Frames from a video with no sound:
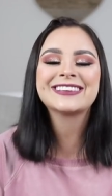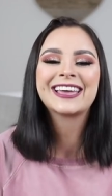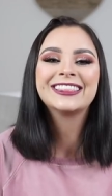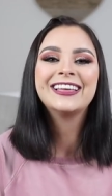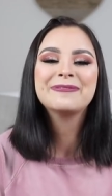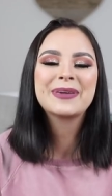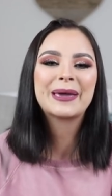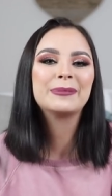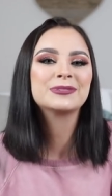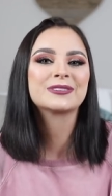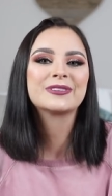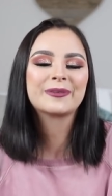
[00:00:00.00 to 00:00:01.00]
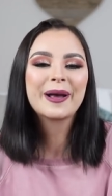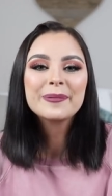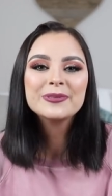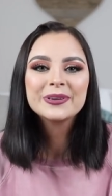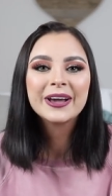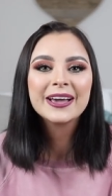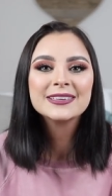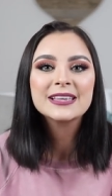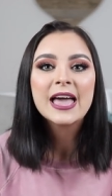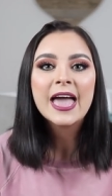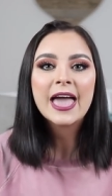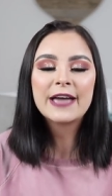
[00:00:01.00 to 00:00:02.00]
I love being able to interact with you guys,
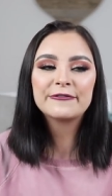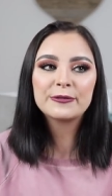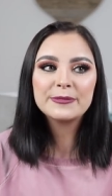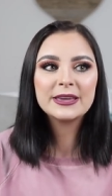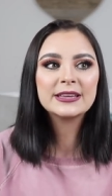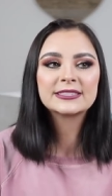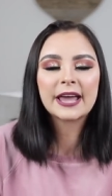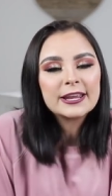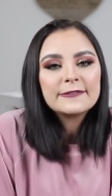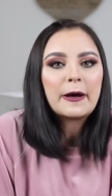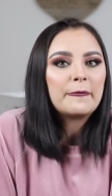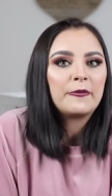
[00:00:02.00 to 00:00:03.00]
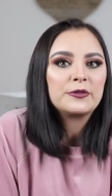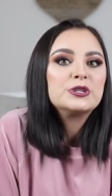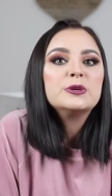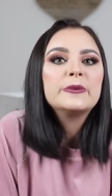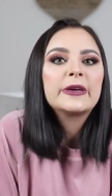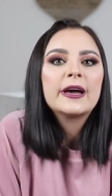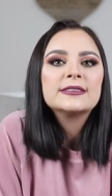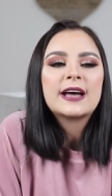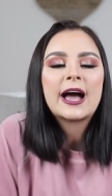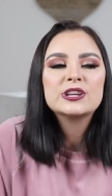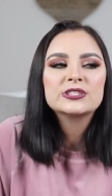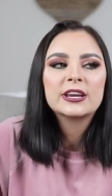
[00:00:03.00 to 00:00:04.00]
and for me it's kind of helpful too because
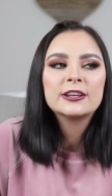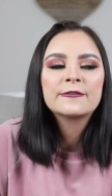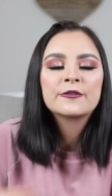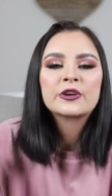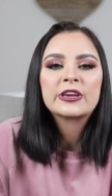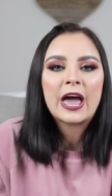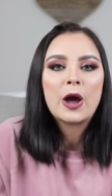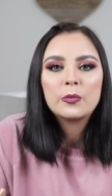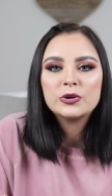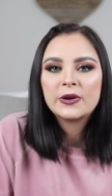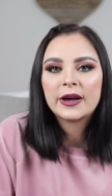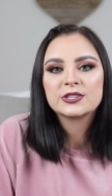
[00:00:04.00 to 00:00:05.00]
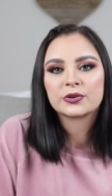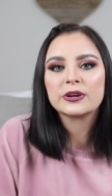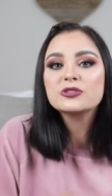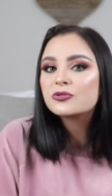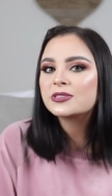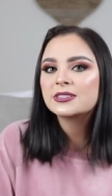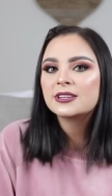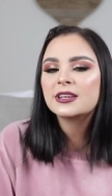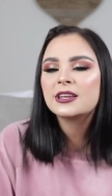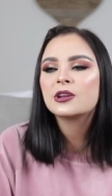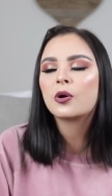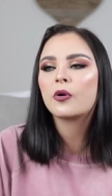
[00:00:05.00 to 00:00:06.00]
I just kind of forget what you guys are interested
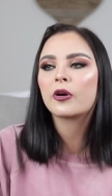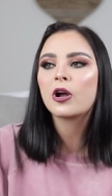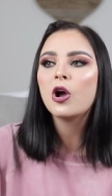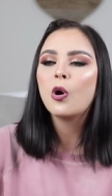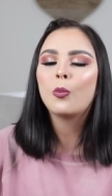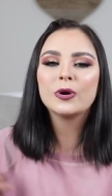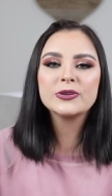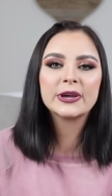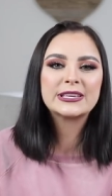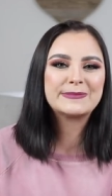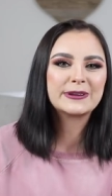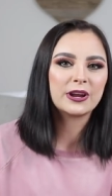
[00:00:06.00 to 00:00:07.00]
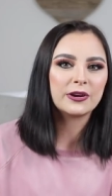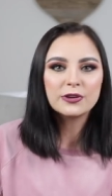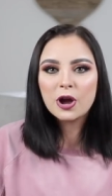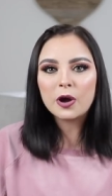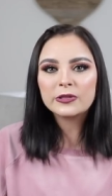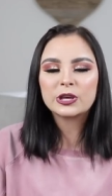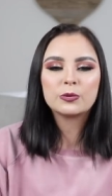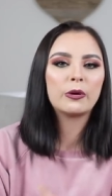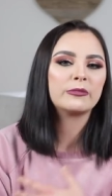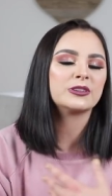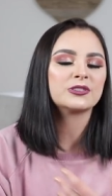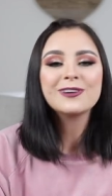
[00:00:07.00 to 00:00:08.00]
in or what you guys might not know that you
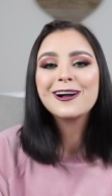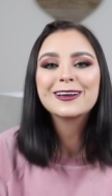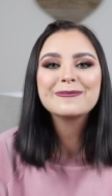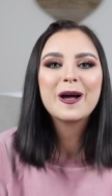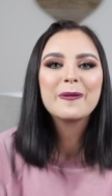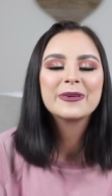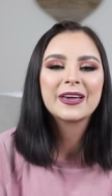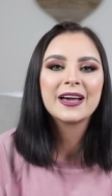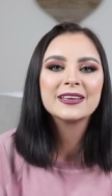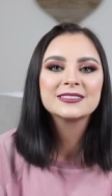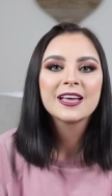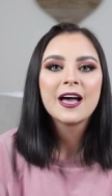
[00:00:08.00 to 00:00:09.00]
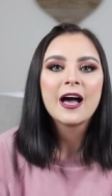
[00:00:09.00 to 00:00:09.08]
want me to talk about, because